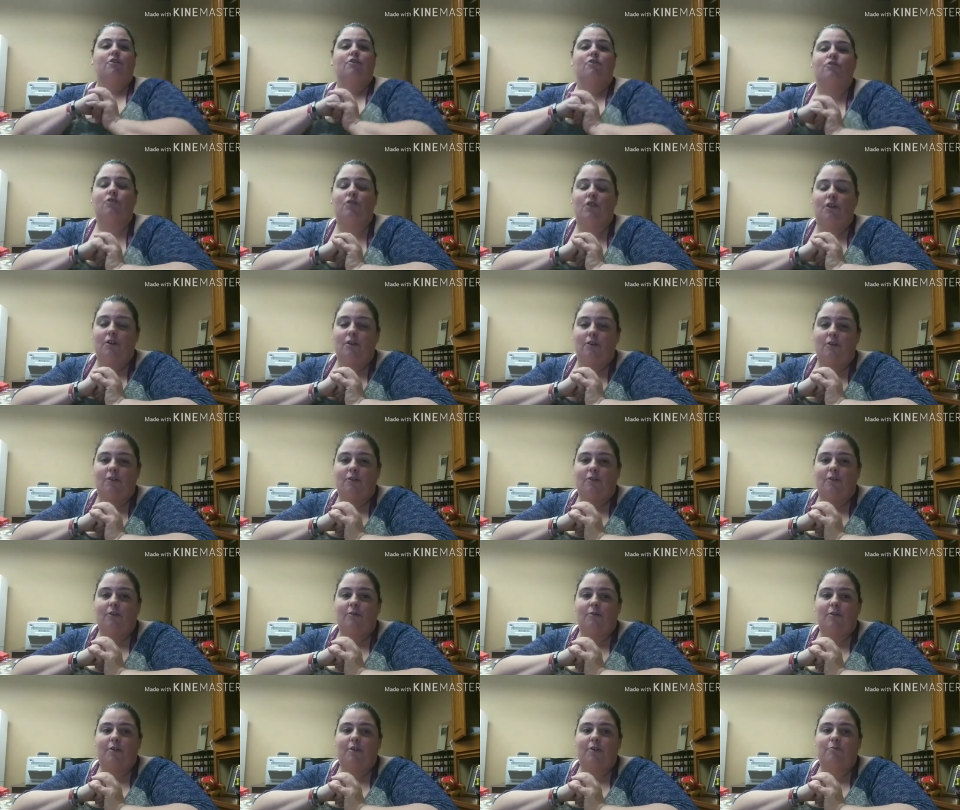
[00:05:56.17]

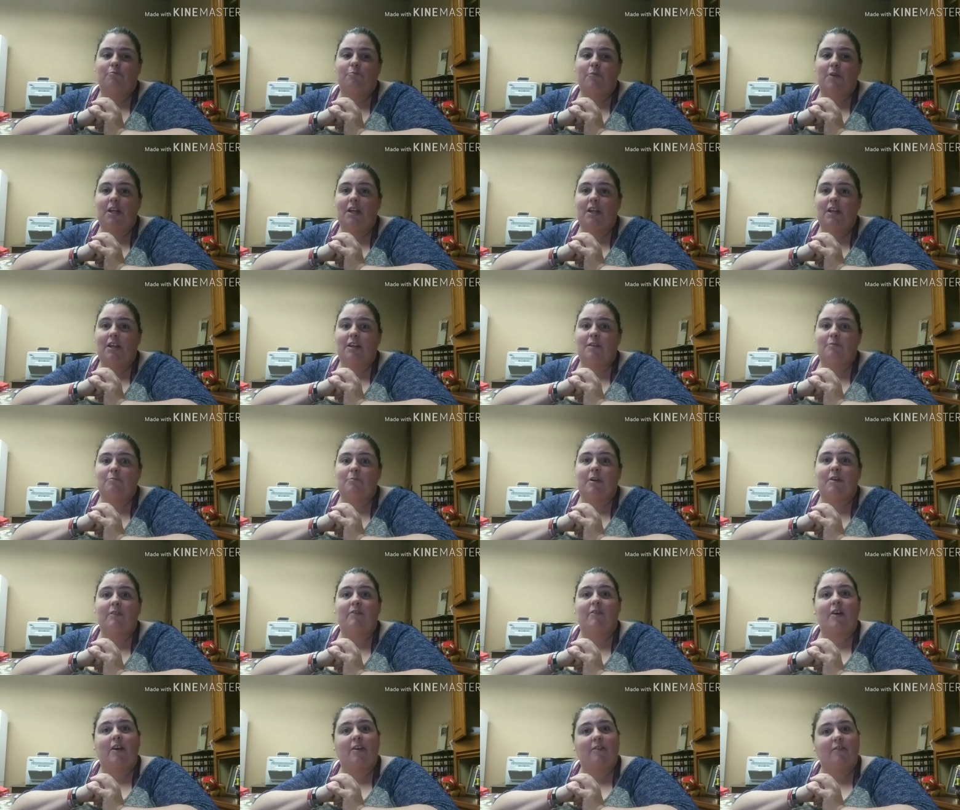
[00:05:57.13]
So me and
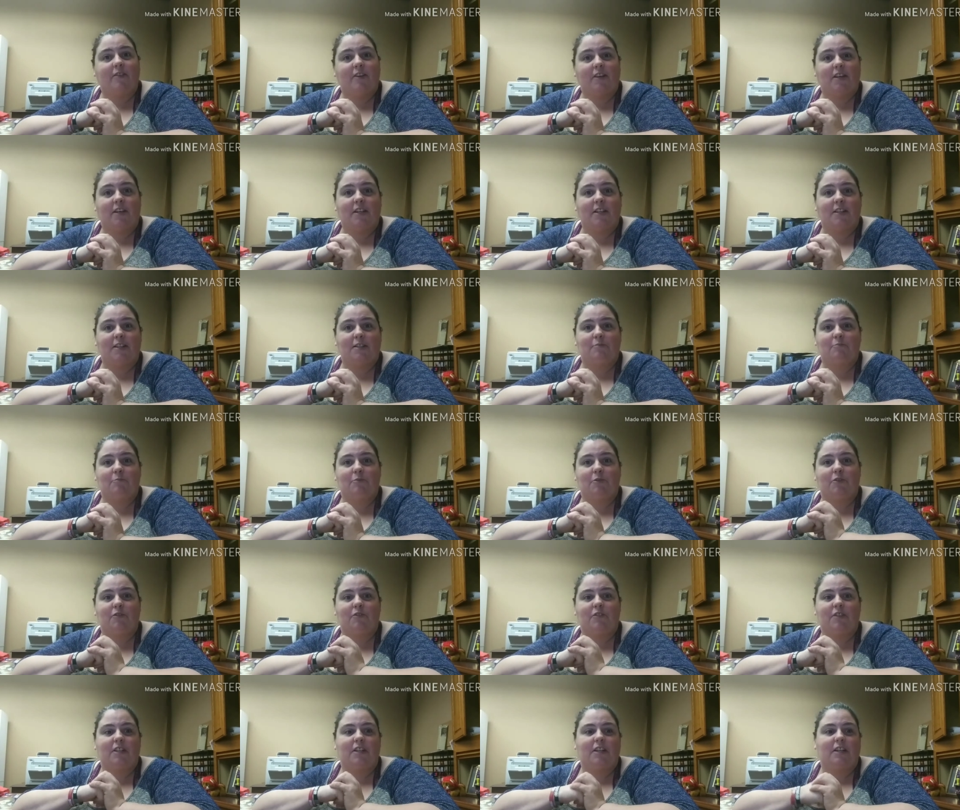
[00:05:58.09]
my five kids
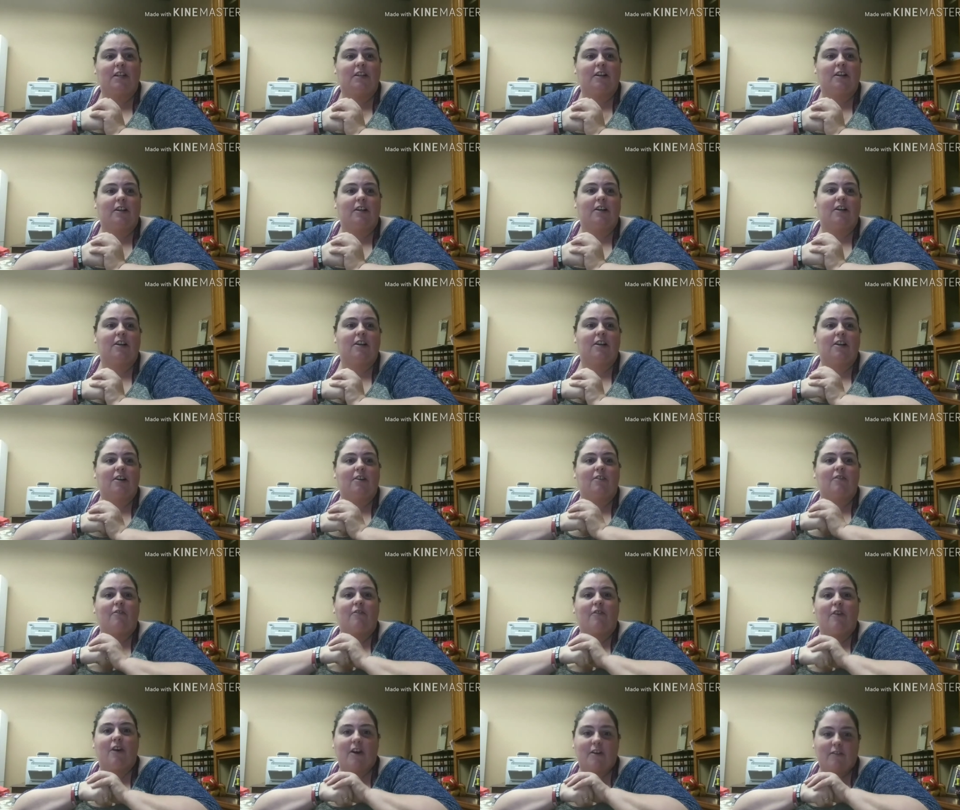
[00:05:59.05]
moved here
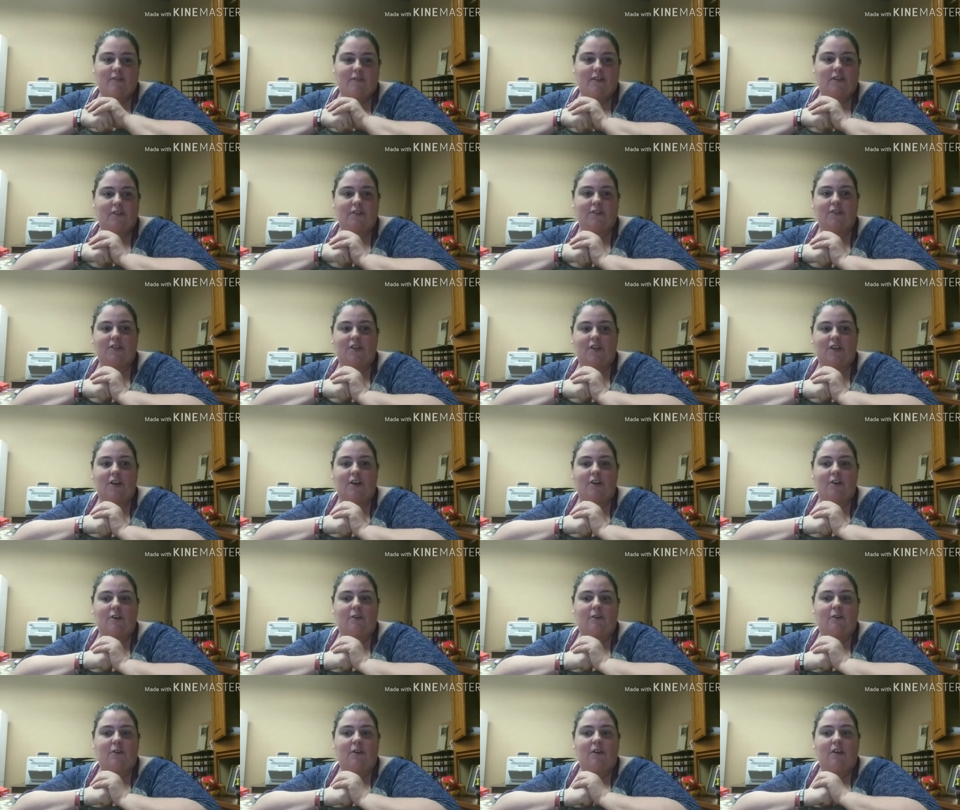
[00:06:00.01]
five years
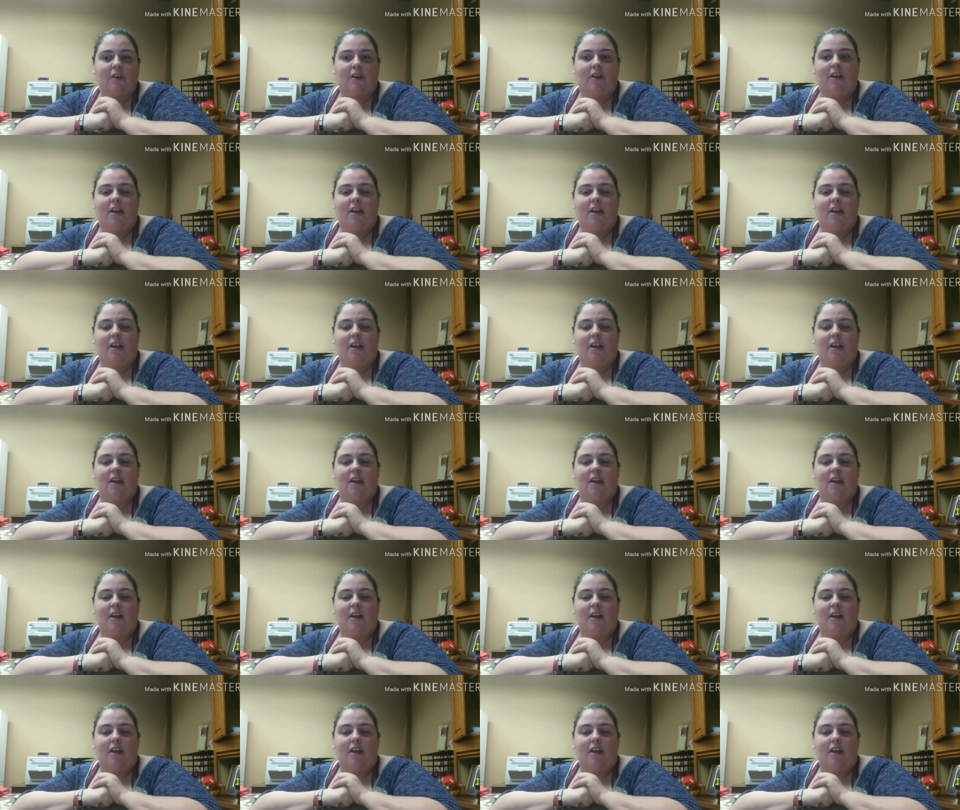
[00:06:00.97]
ago.